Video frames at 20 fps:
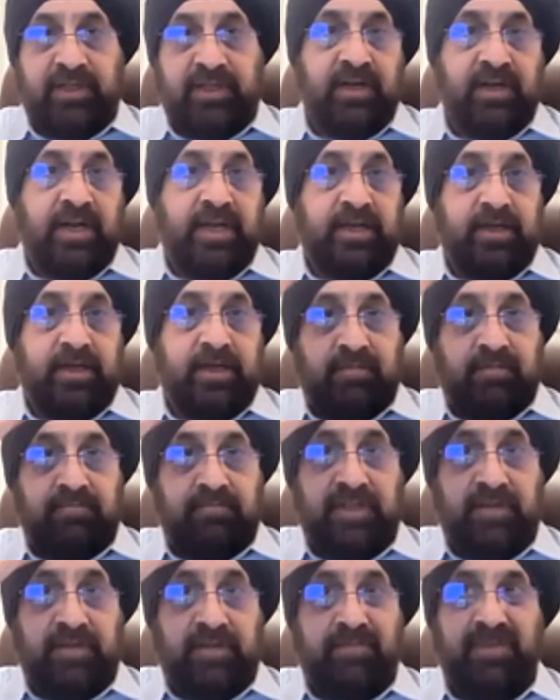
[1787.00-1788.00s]
thing
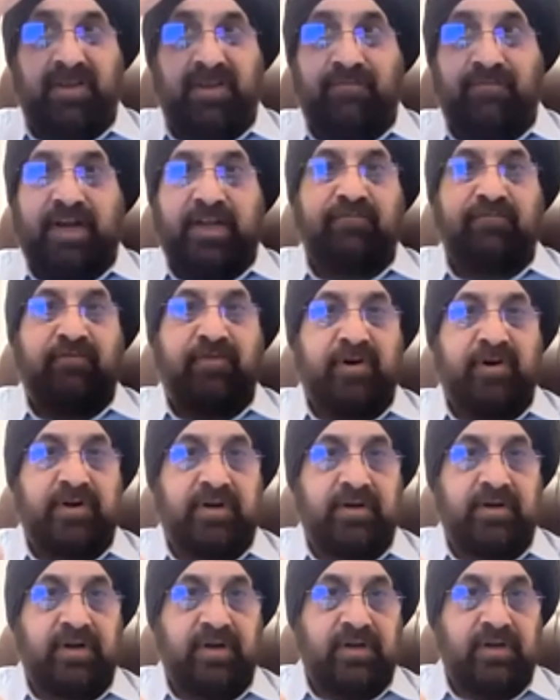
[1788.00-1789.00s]
the one
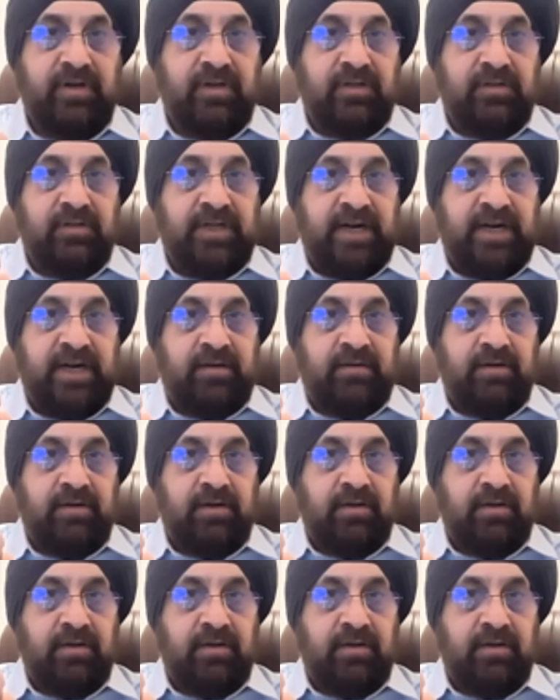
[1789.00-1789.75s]
word that